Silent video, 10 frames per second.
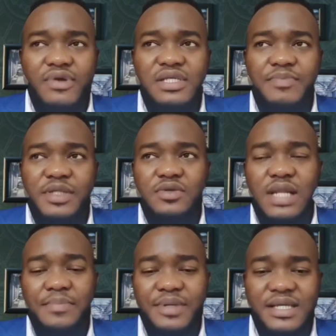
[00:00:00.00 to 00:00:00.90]
is a
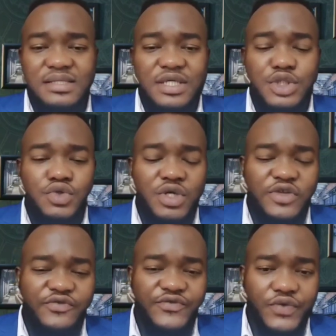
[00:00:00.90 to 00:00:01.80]
particular place in
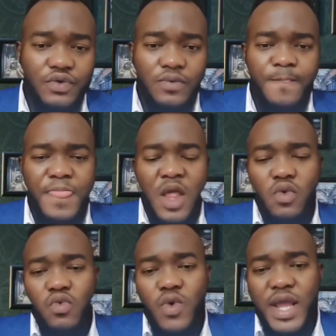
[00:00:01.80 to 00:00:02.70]
TradingView
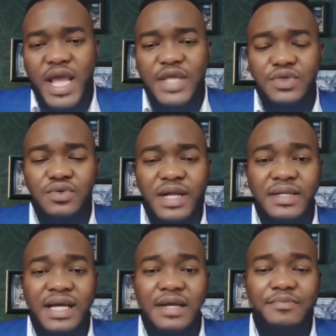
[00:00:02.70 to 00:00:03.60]
where you
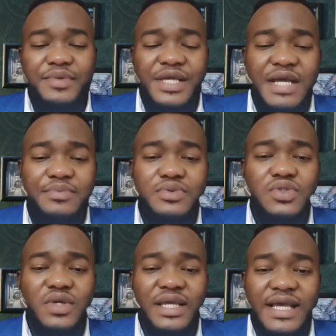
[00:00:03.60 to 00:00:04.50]
can be able
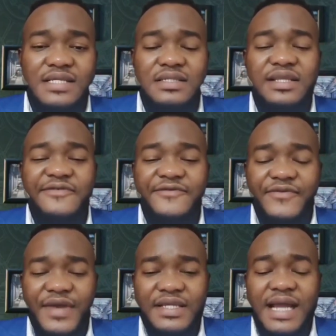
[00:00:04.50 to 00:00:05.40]
to get
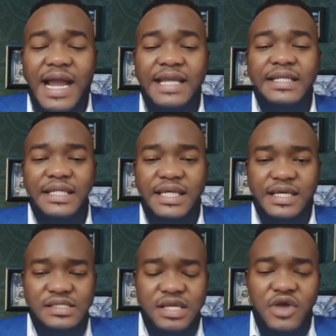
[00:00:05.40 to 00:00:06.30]
different
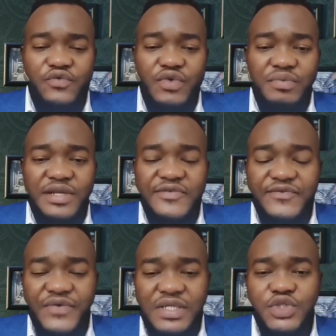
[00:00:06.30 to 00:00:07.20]
ideas from
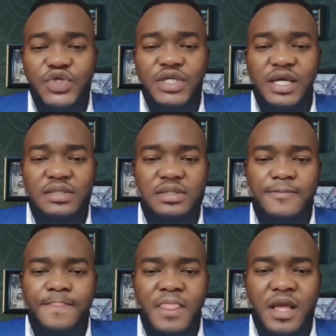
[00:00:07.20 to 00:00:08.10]
different traders.
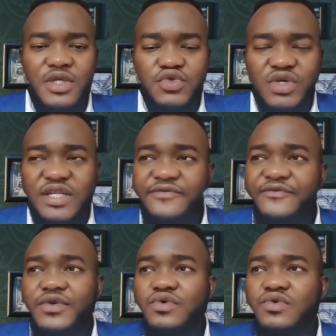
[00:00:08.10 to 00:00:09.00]

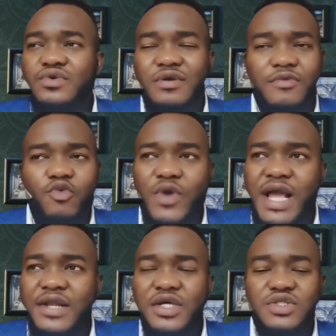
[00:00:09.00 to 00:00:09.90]
TradingView, we
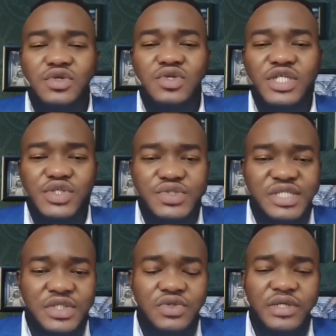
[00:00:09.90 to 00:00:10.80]
are not only
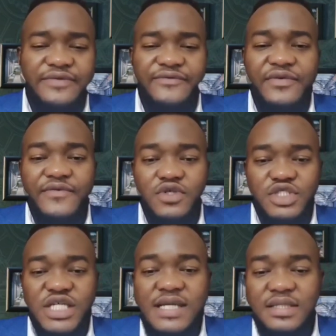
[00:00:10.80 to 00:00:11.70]
using TradingView for
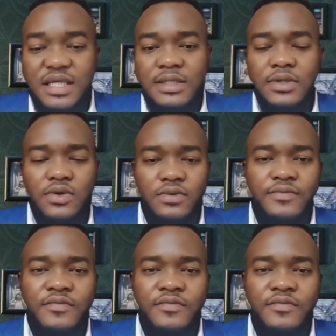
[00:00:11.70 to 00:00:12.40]
chart alone.